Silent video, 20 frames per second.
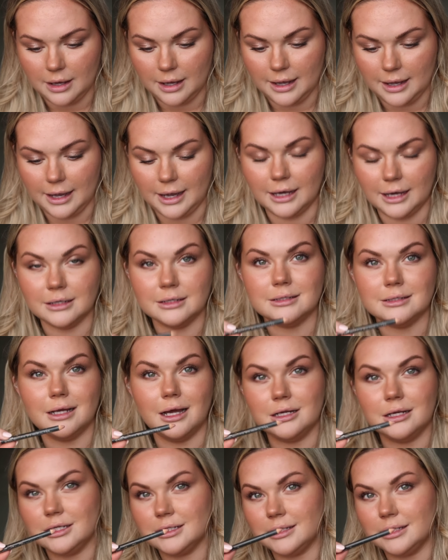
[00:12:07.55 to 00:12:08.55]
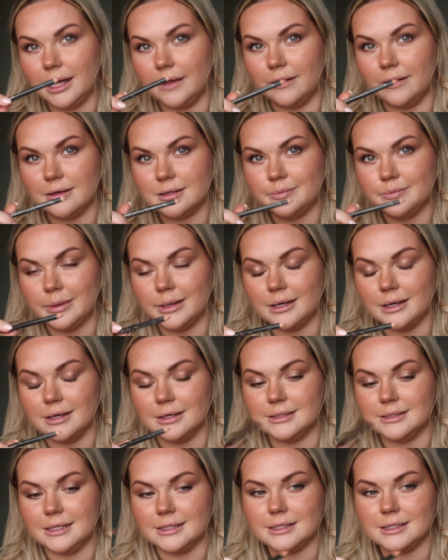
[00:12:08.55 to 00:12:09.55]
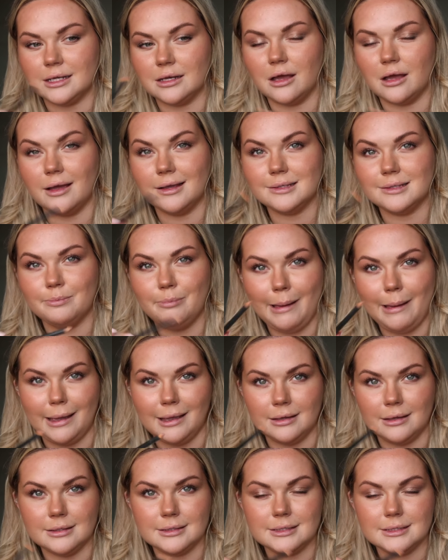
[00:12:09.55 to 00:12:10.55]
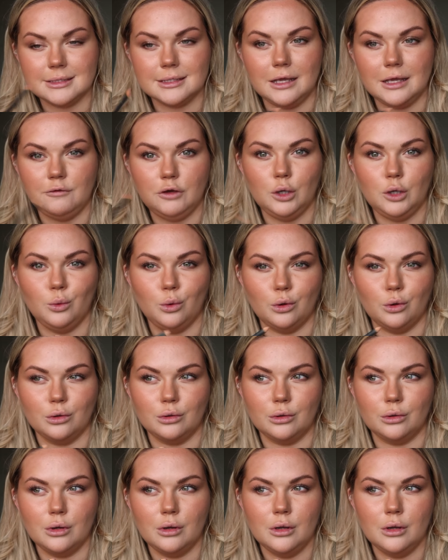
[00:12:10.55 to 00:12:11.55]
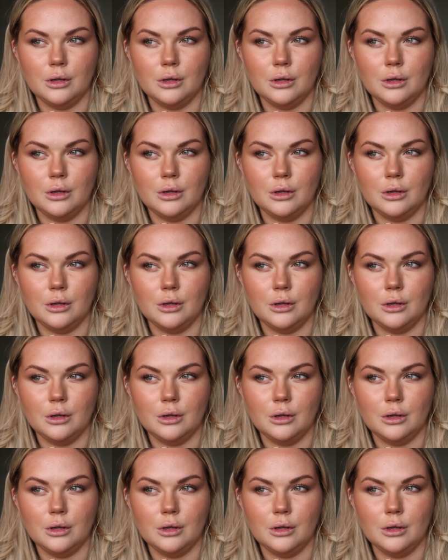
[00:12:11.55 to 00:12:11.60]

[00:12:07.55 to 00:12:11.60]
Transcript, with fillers: And I just like this because it's a nice base if you want